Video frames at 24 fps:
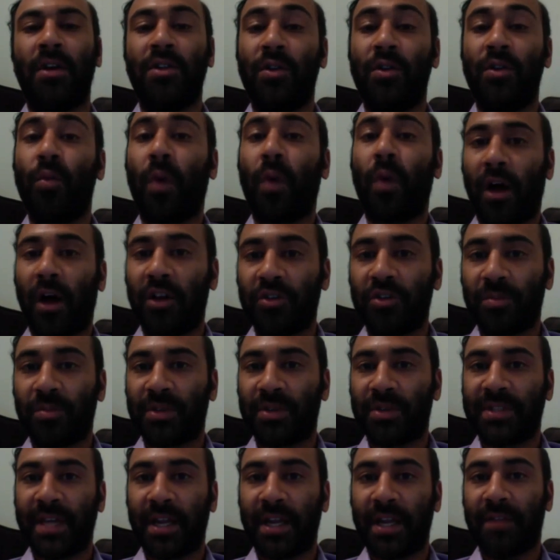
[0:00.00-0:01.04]
to
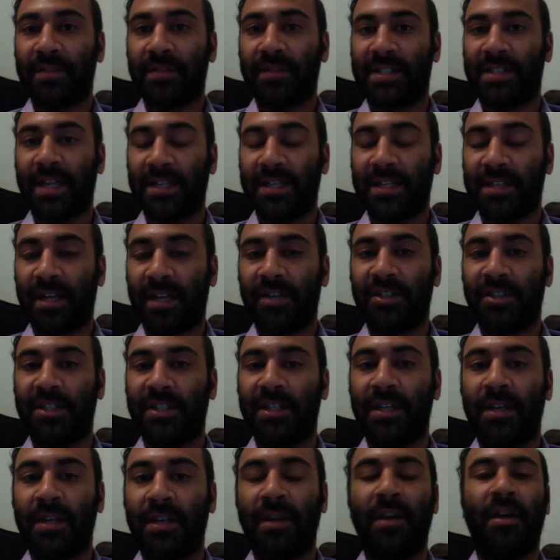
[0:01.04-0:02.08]
100% of the state's
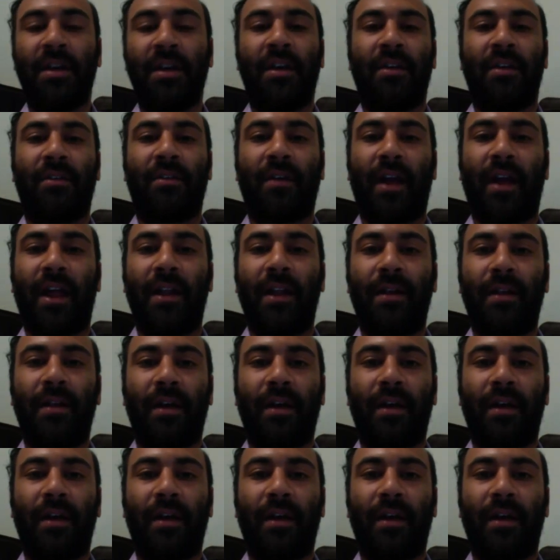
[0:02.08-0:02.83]
energy, right?